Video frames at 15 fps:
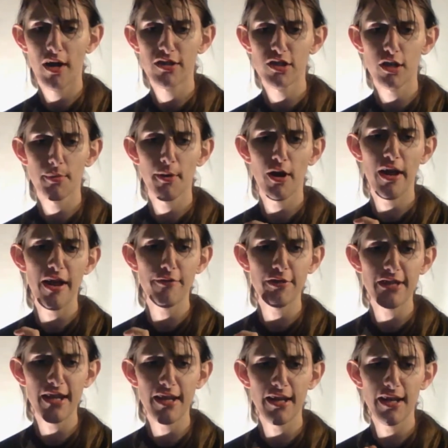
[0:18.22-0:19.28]
About
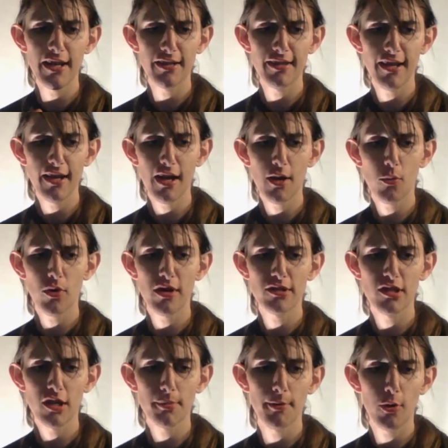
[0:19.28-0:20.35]
everything and anything I want to
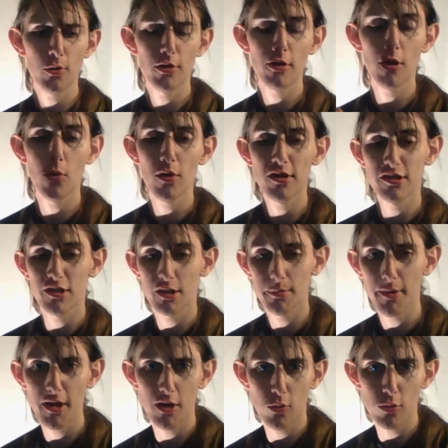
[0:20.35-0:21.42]
talk about, whether I want to talk
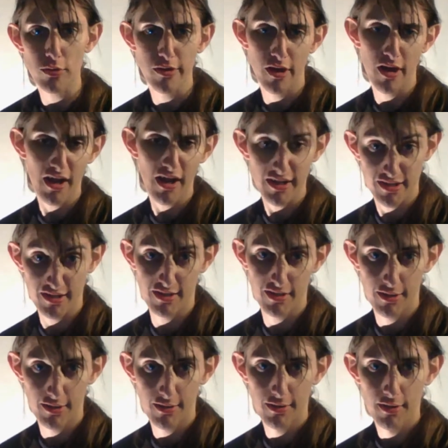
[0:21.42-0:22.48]
about it or not.
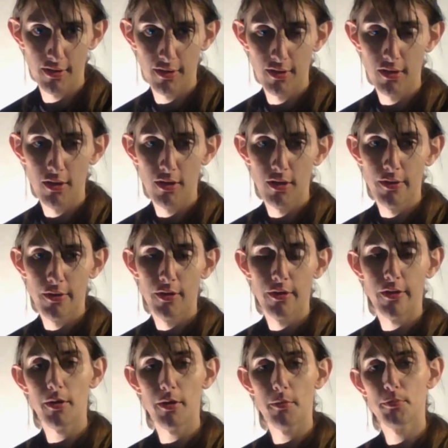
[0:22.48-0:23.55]

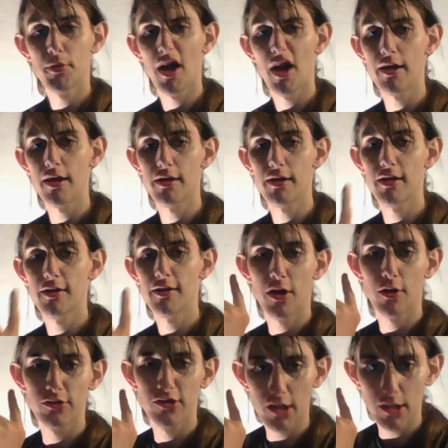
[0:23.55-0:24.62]
But if I
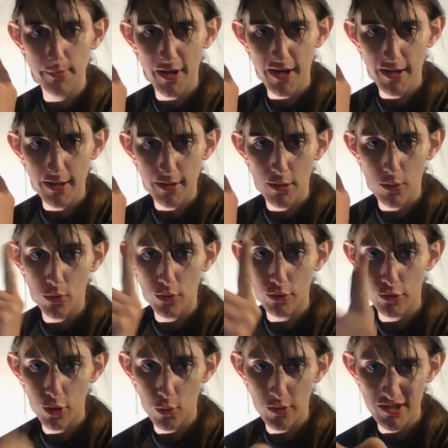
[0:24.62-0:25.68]
don't talk about it, you won't
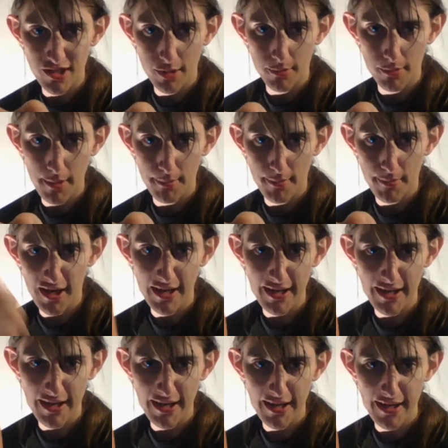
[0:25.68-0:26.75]
know what's on my
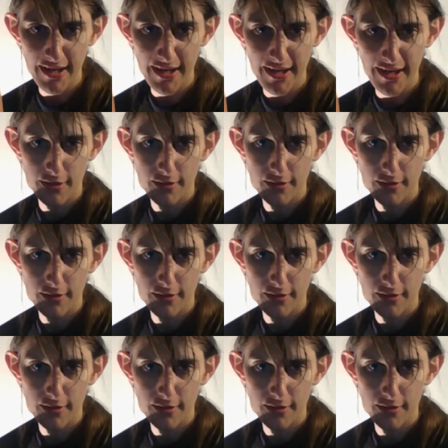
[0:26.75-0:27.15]
mind.